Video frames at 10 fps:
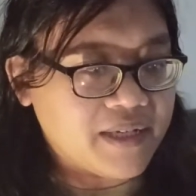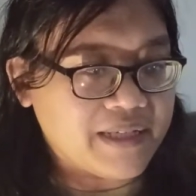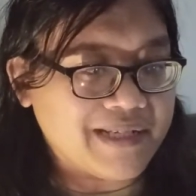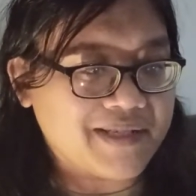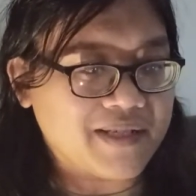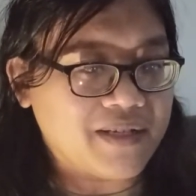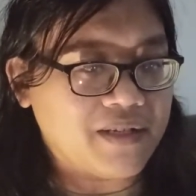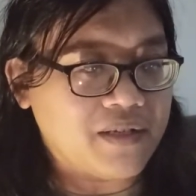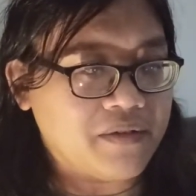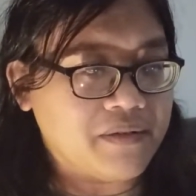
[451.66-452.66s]
this,
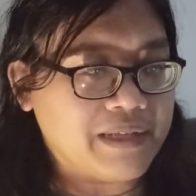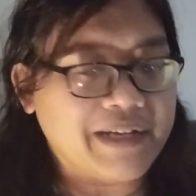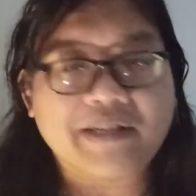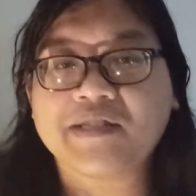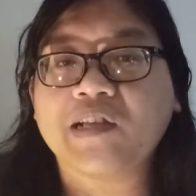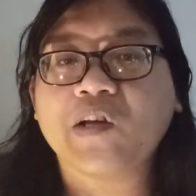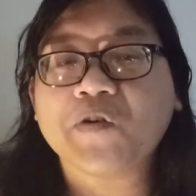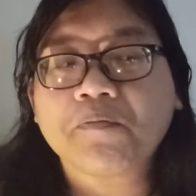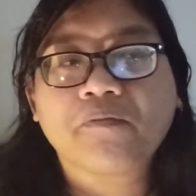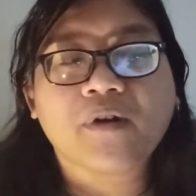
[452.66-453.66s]
there is
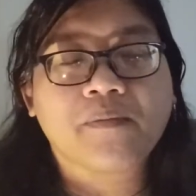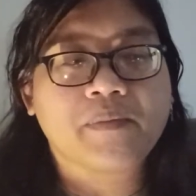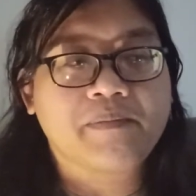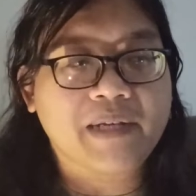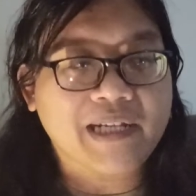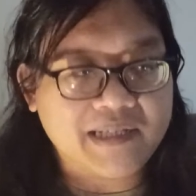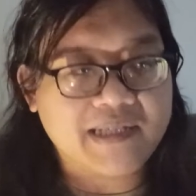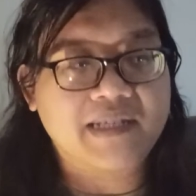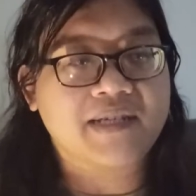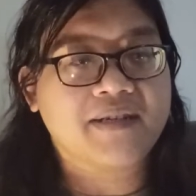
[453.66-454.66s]
low
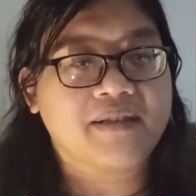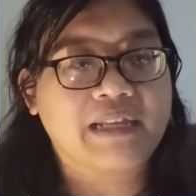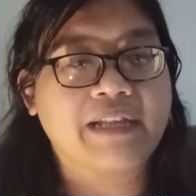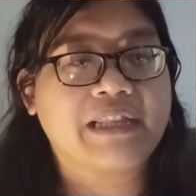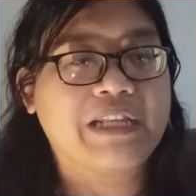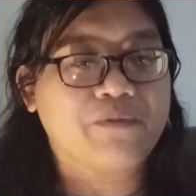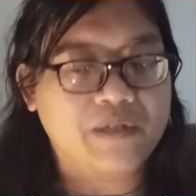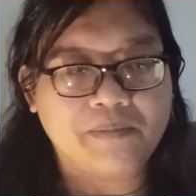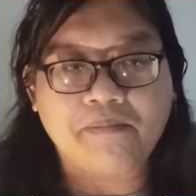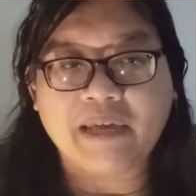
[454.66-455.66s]
probability that they
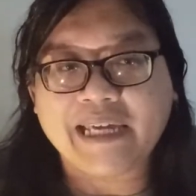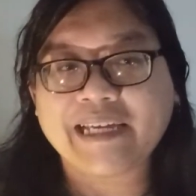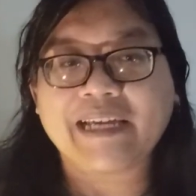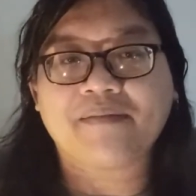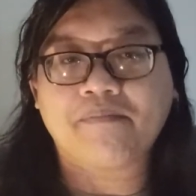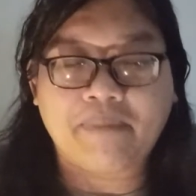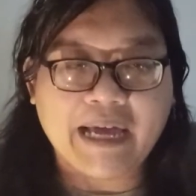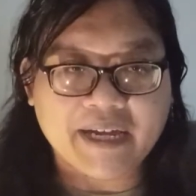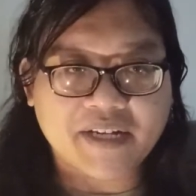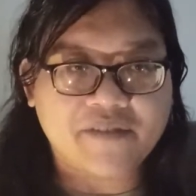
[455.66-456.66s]
will make it
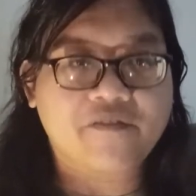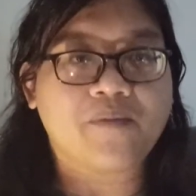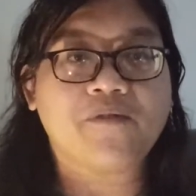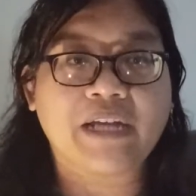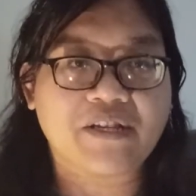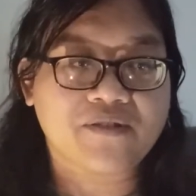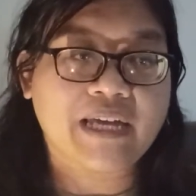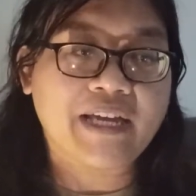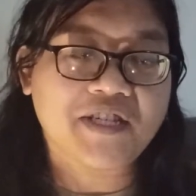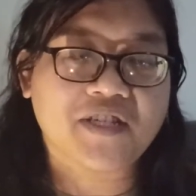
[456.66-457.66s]
back from
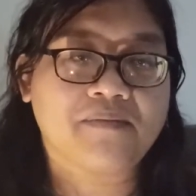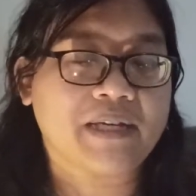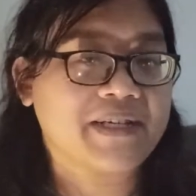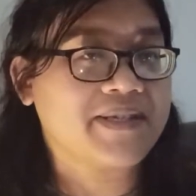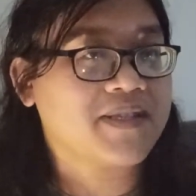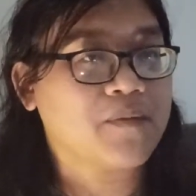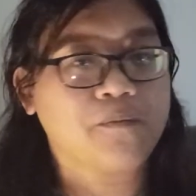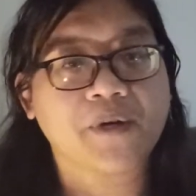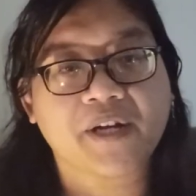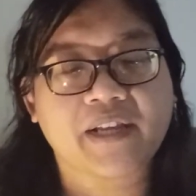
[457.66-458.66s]
re-education, because the
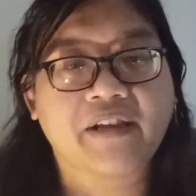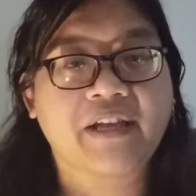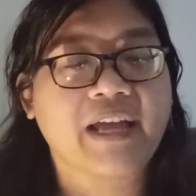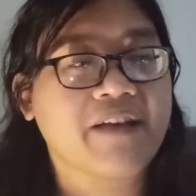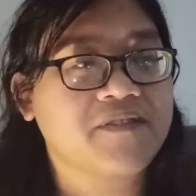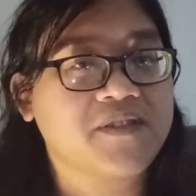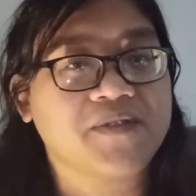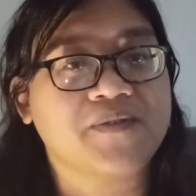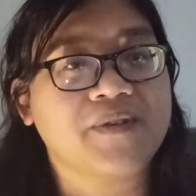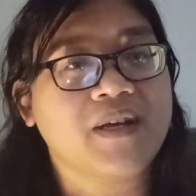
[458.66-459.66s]
work that they have to
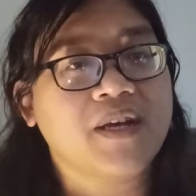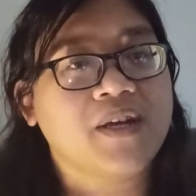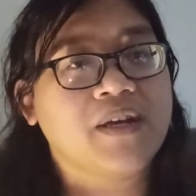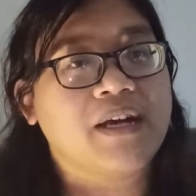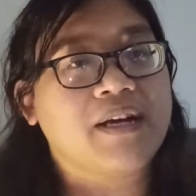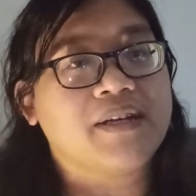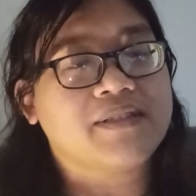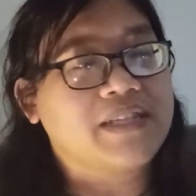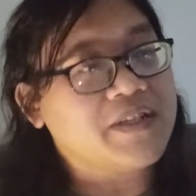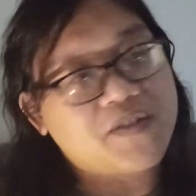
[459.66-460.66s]
do uh,
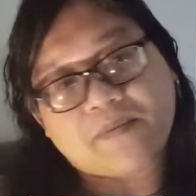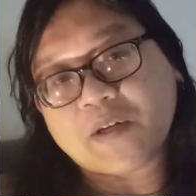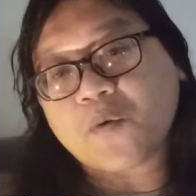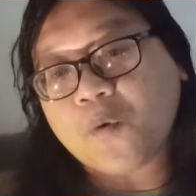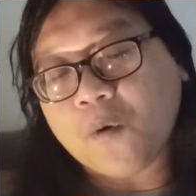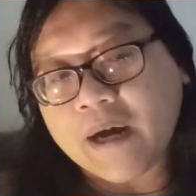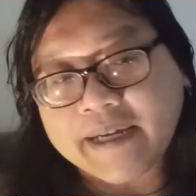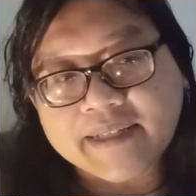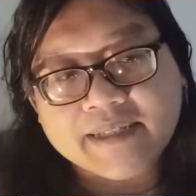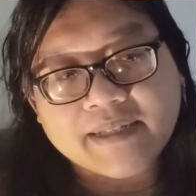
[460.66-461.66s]
tend to be
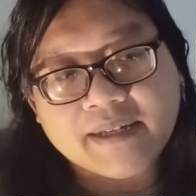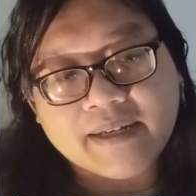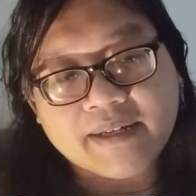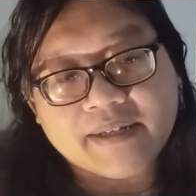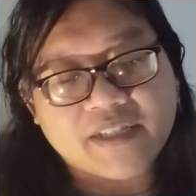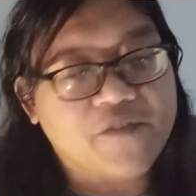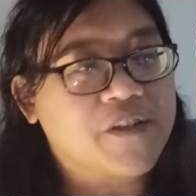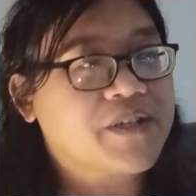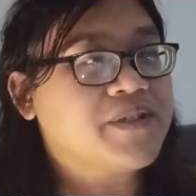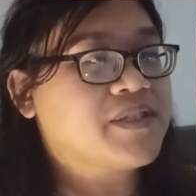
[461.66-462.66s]
quite Uh,
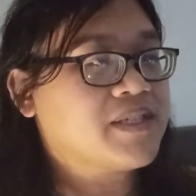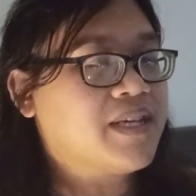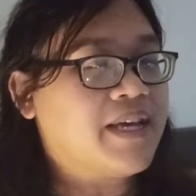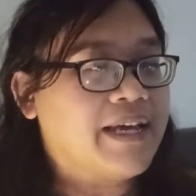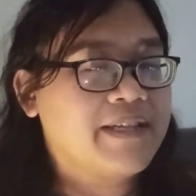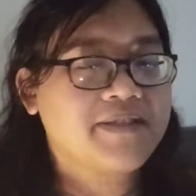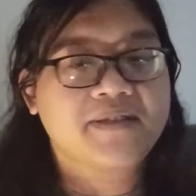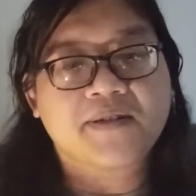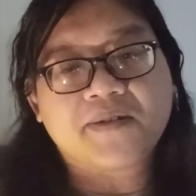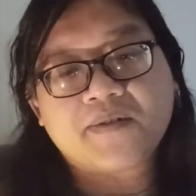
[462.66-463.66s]
difficult. And
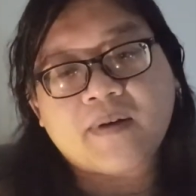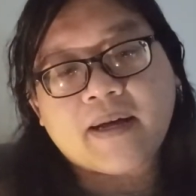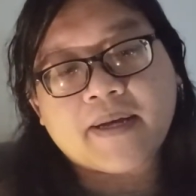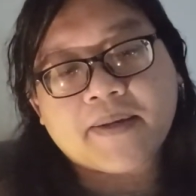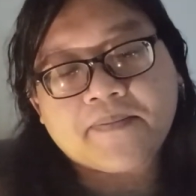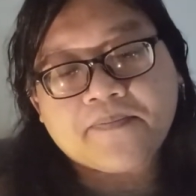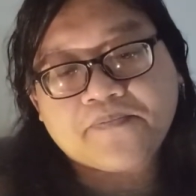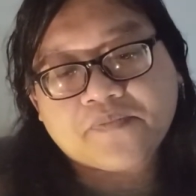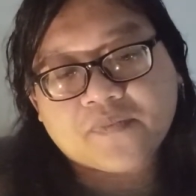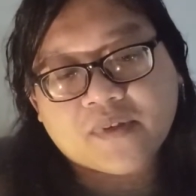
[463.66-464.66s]
so um,